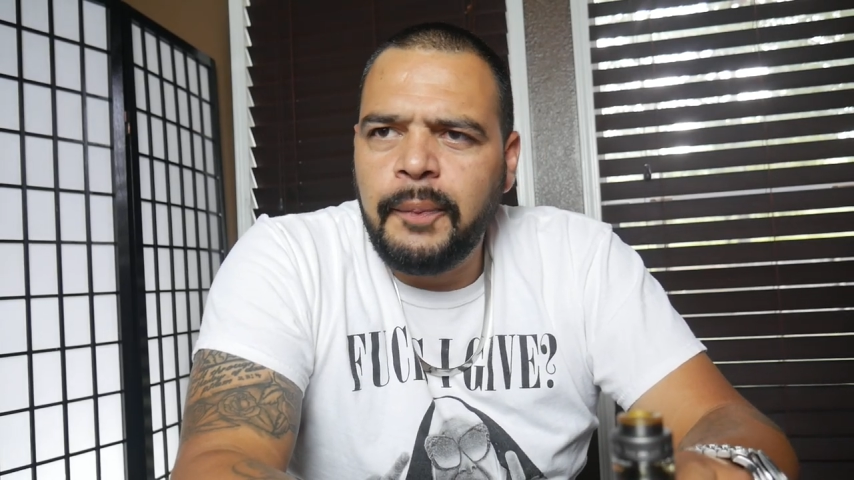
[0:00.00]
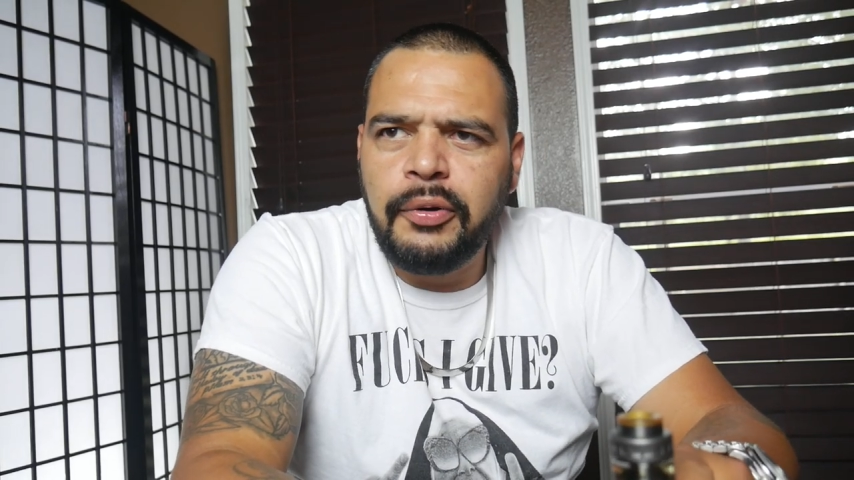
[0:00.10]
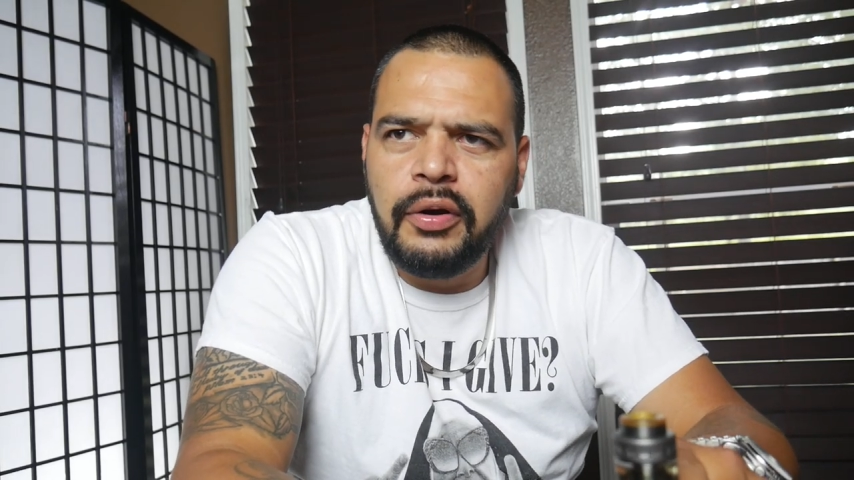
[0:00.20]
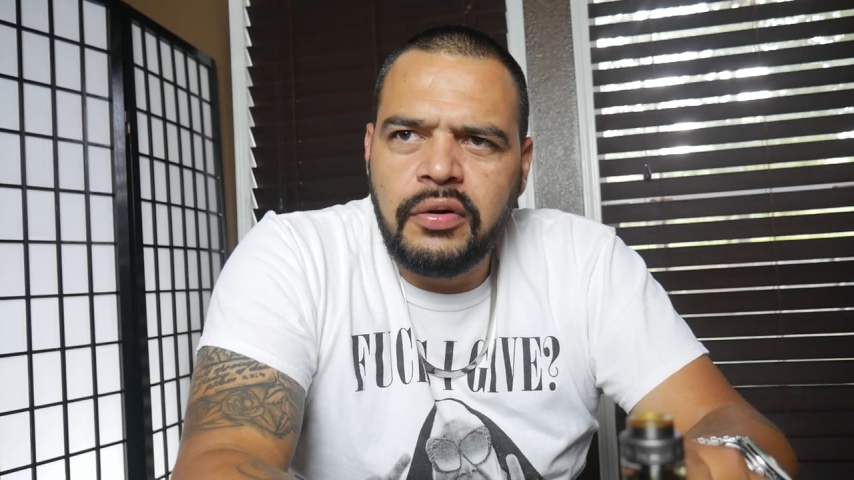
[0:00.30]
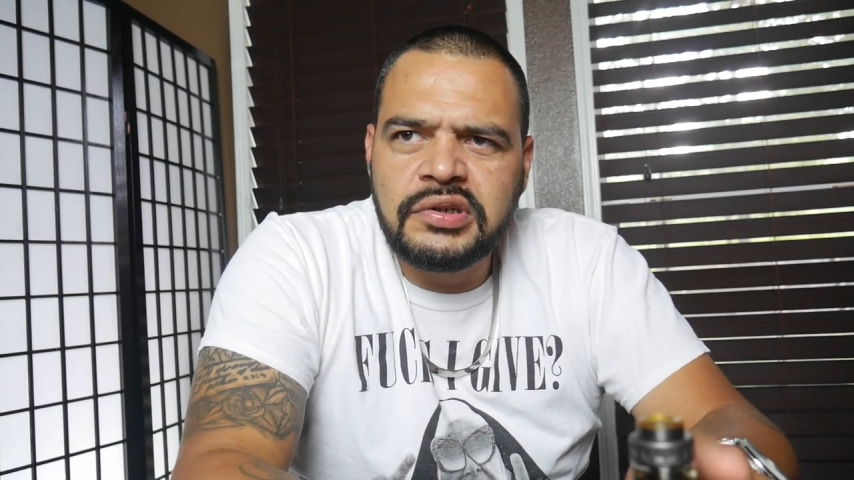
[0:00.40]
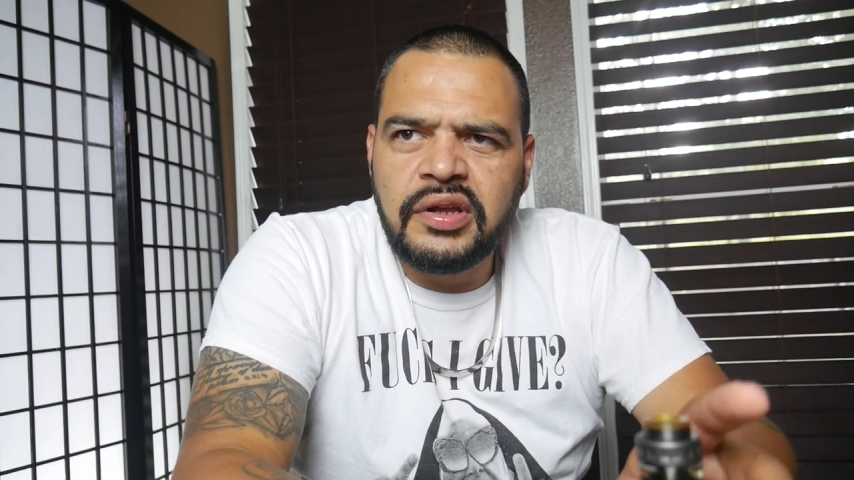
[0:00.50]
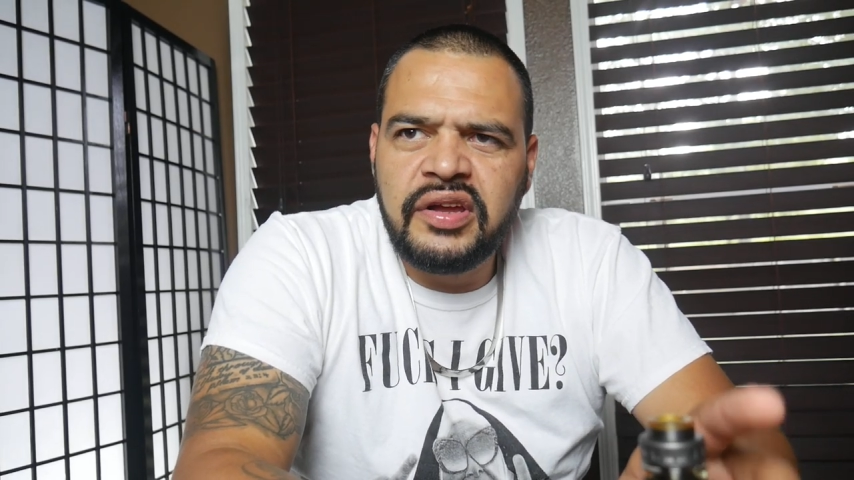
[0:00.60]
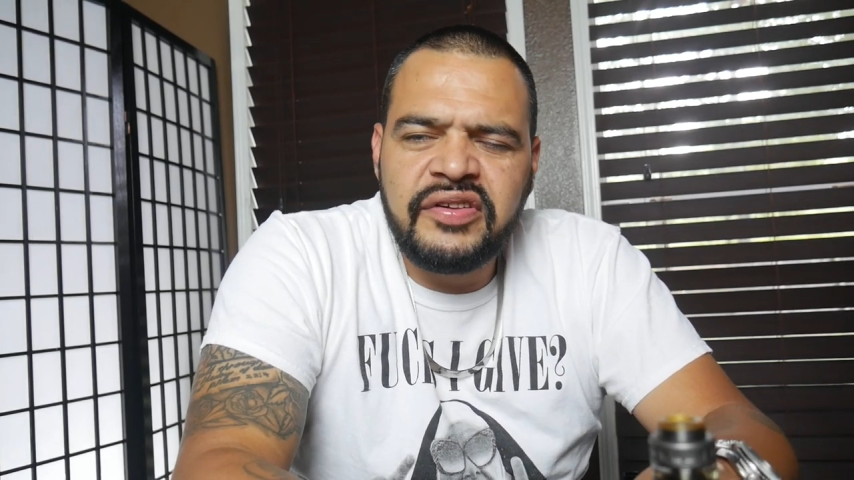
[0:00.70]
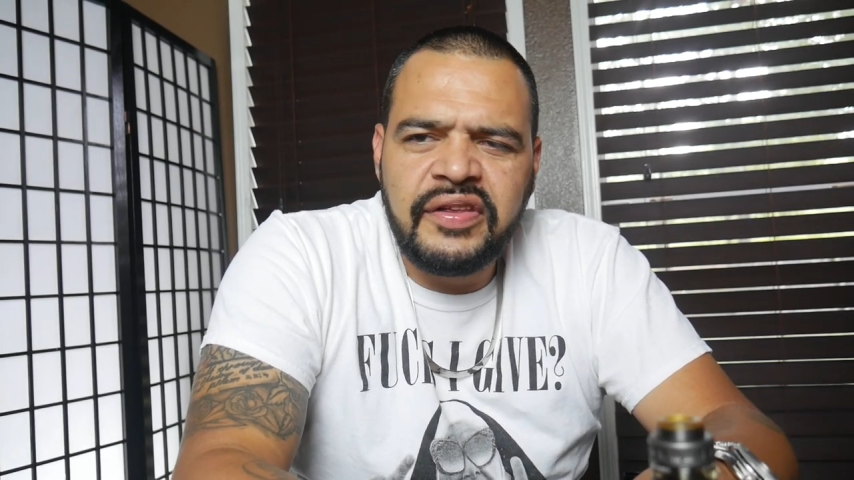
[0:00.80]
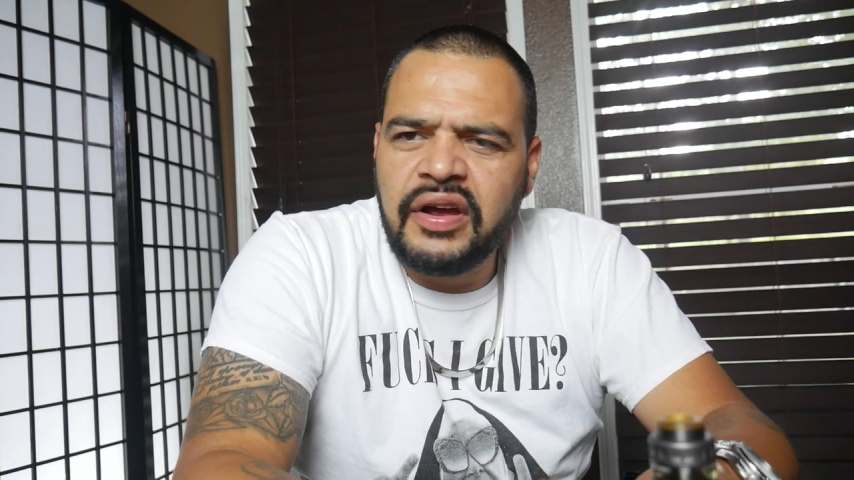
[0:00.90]
pre-orders on
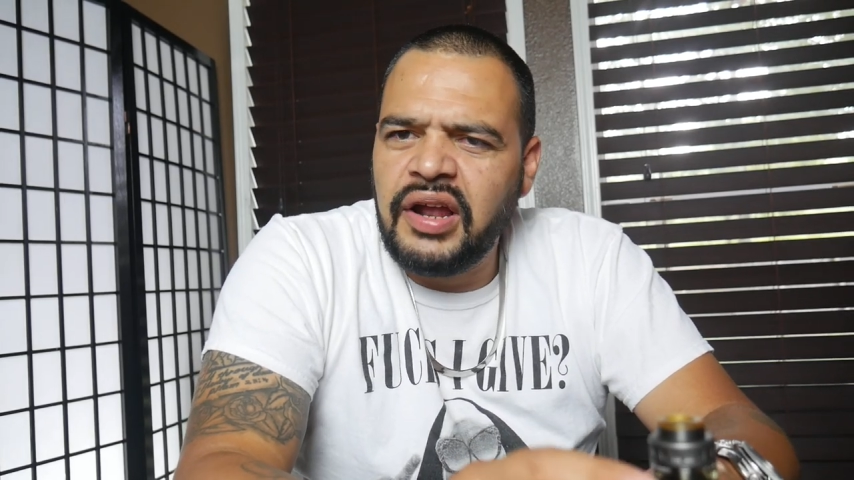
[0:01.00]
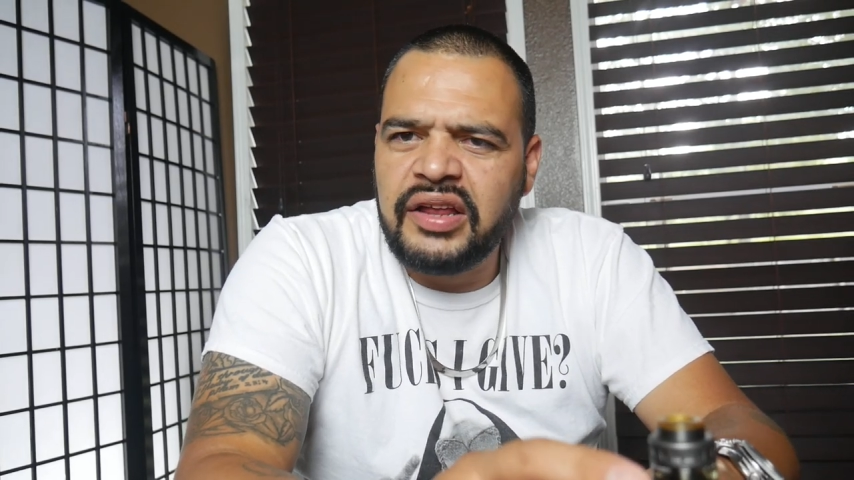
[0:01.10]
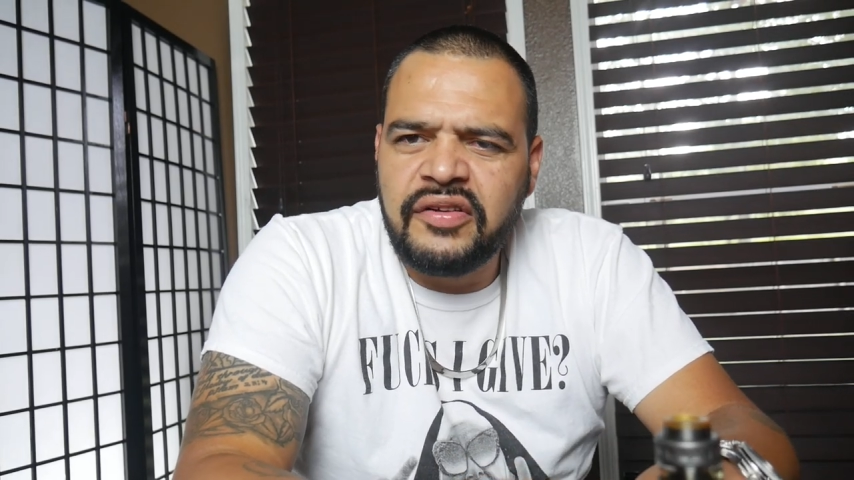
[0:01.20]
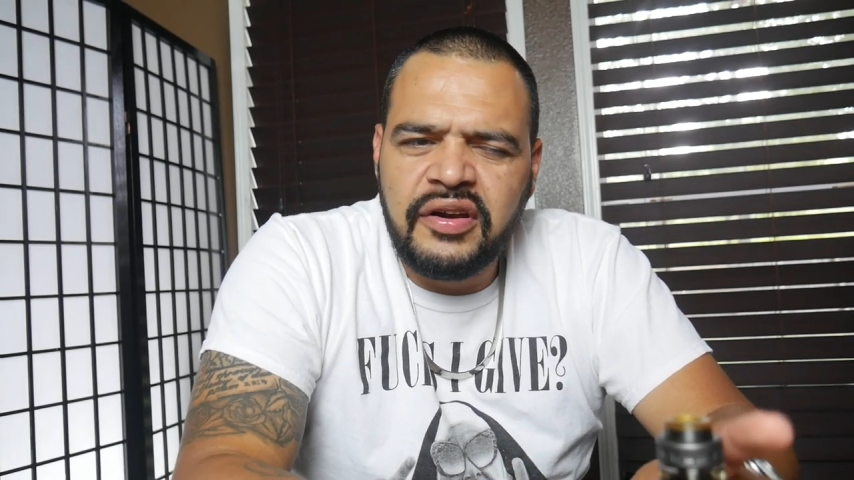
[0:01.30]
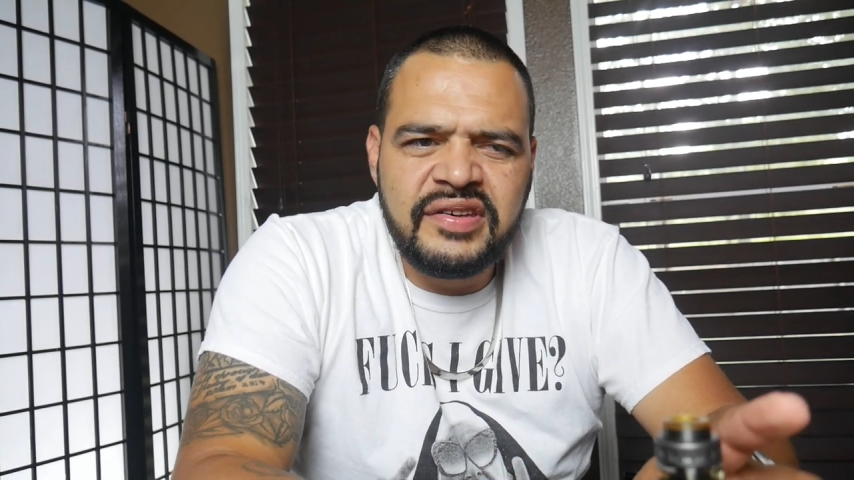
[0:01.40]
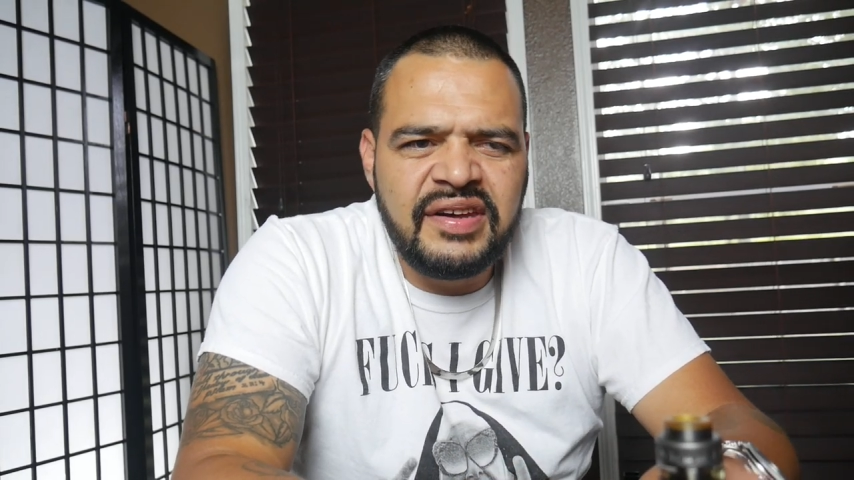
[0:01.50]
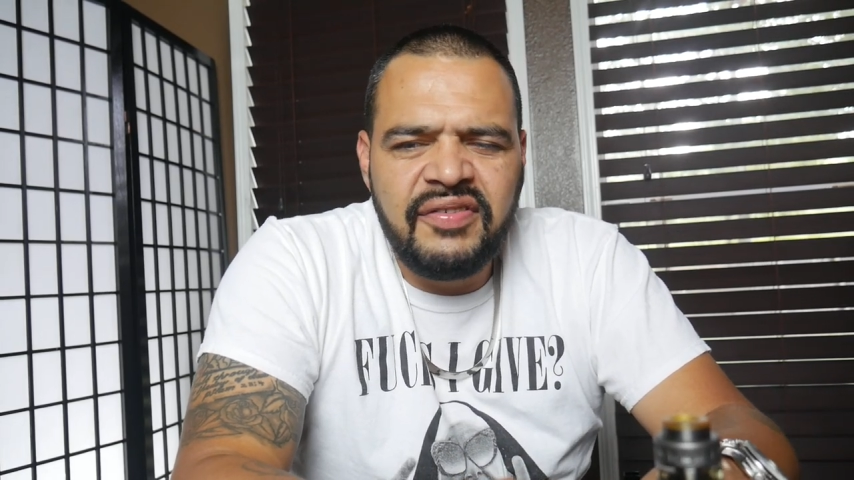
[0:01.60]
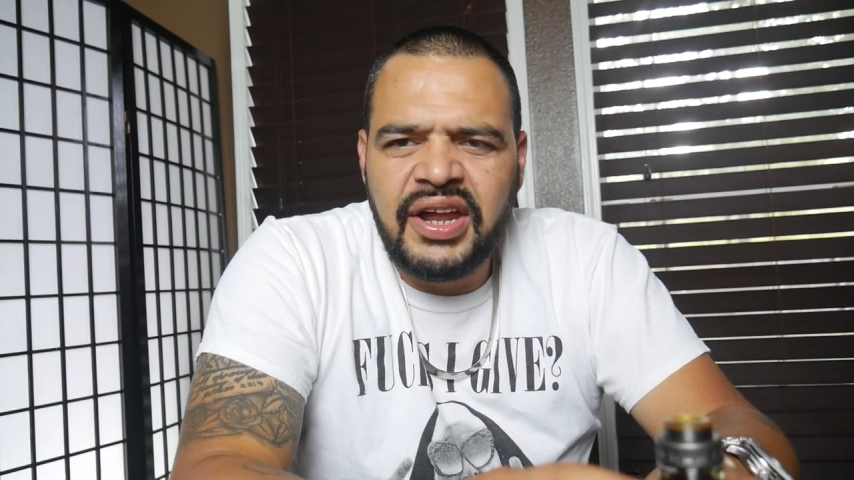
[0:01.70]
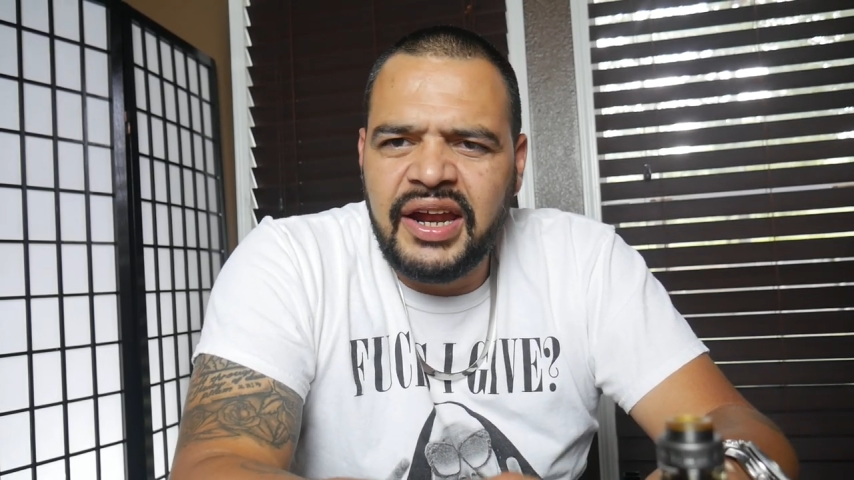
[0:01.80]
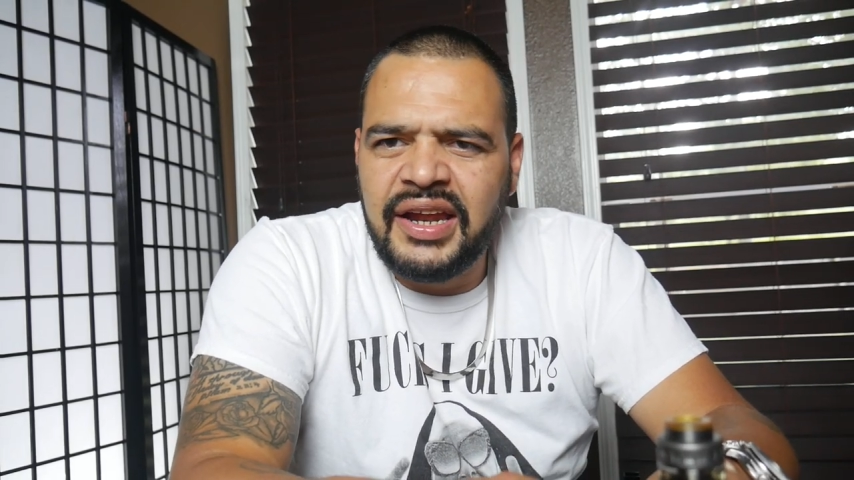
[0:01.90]
this I think are like
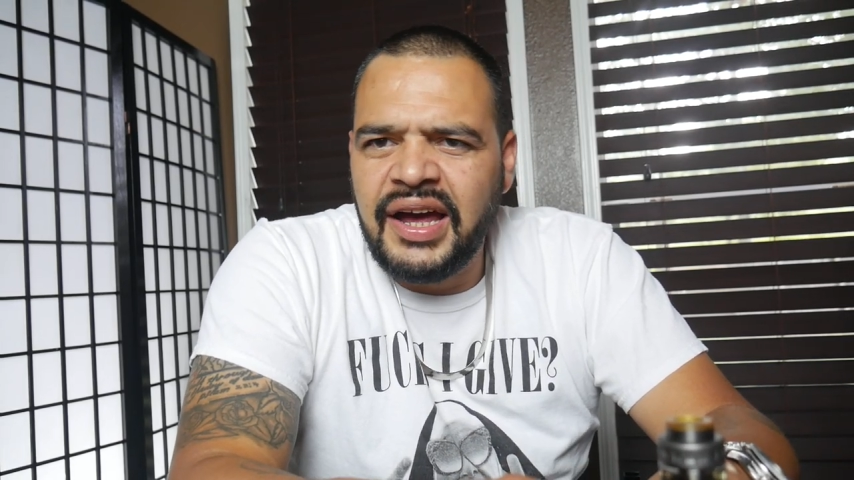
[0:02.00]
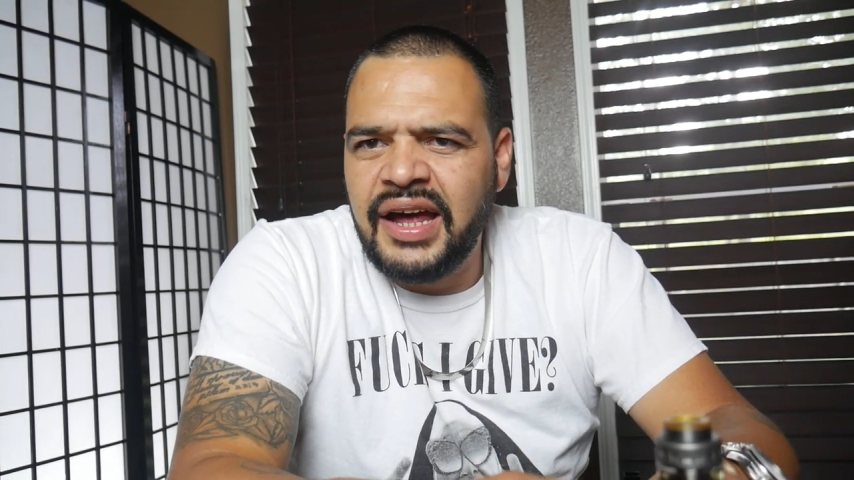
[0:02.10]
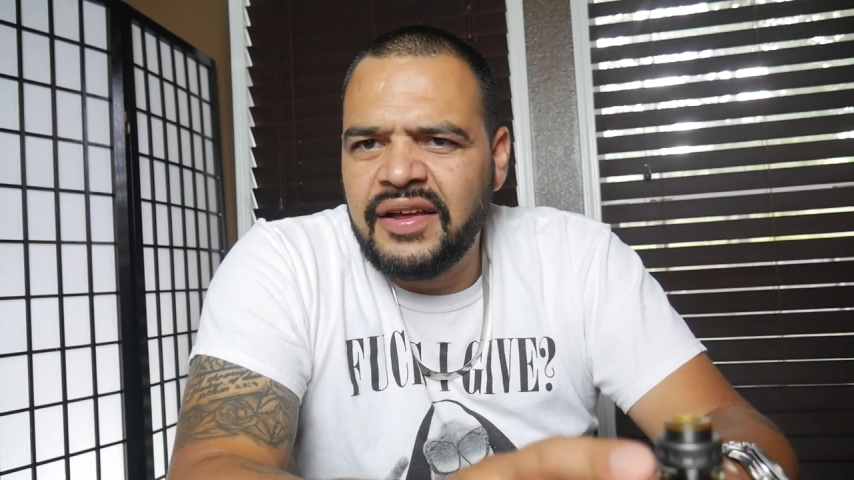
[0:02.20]
$37.99